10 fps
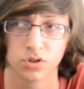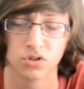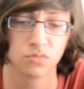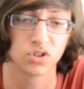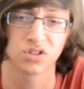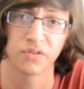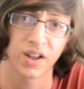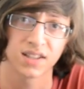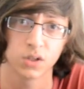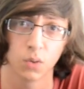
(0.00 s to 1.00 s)
is just a
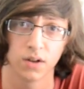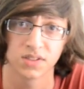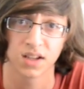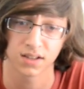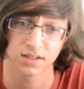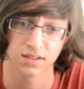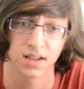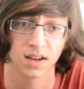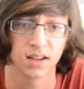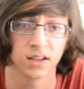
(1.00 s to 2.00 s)
fancy way of saying it's a
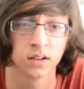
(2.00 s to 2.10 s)
ten eighty.